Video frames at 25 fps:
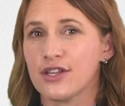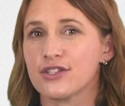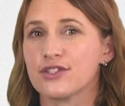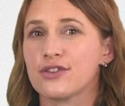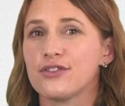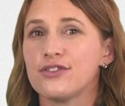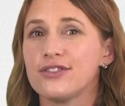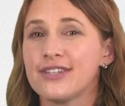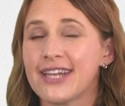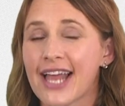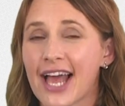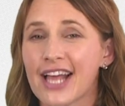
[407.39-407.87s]

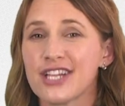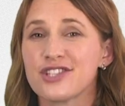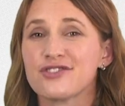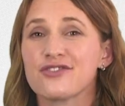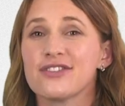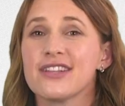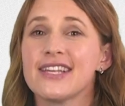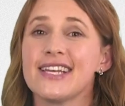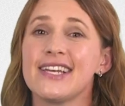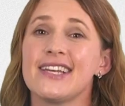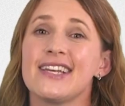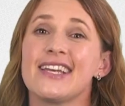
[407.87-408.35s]
So
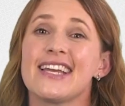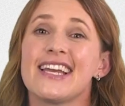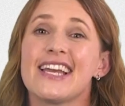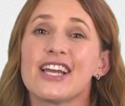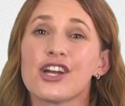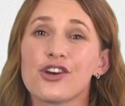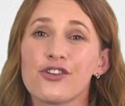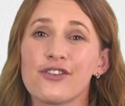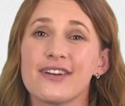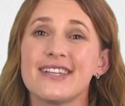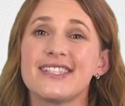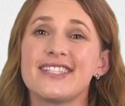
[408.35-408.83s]
naturally,
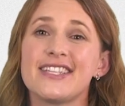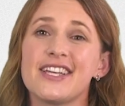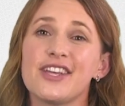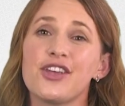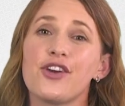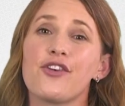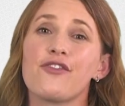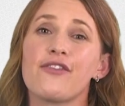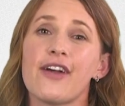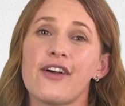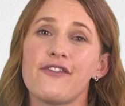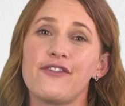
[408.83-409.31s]
increasing
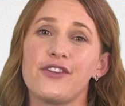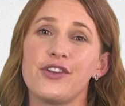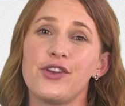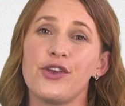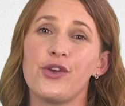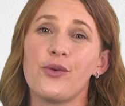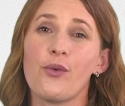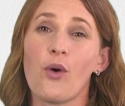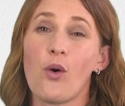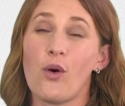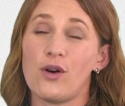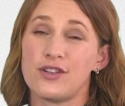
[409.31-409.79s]
your
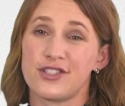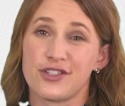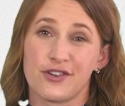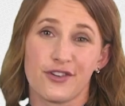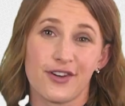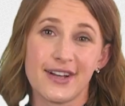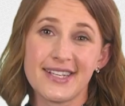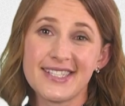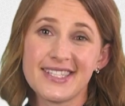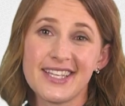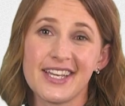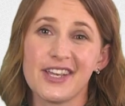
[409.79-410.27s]
revenue or
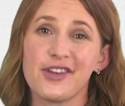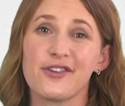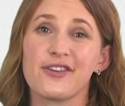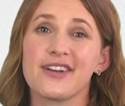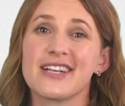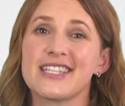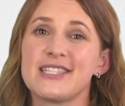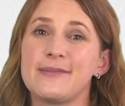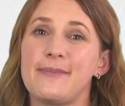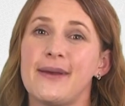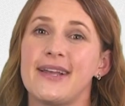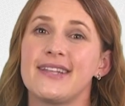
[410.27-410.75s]
decreasing your
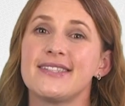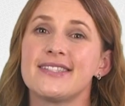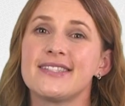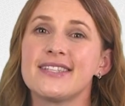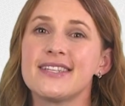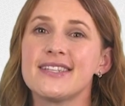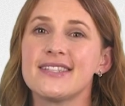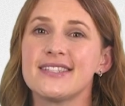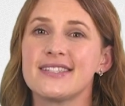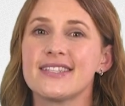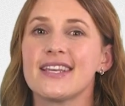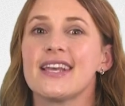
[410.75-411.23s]

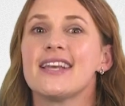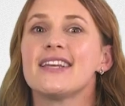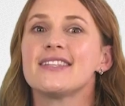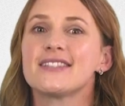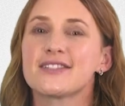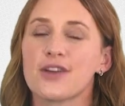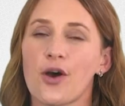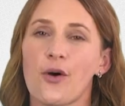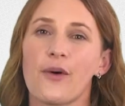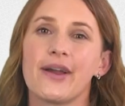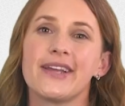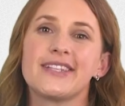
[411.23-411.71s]
expenses is
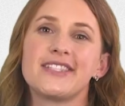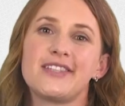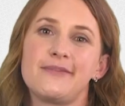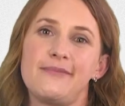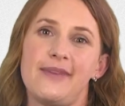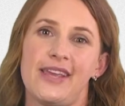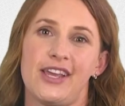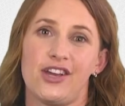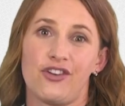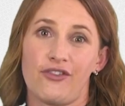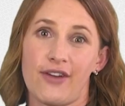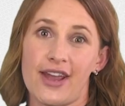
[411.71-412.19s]
going to
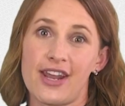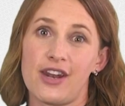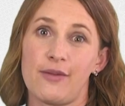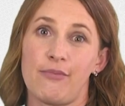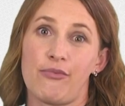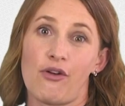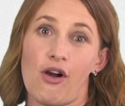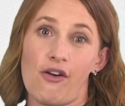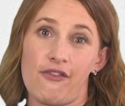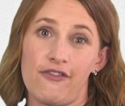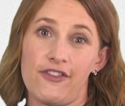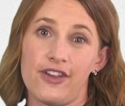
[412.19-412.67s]
mean greater
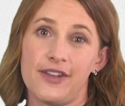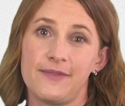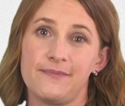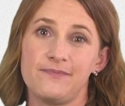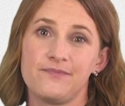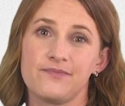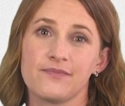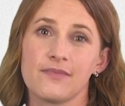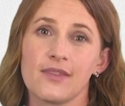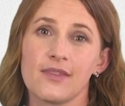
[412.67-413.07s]
profit.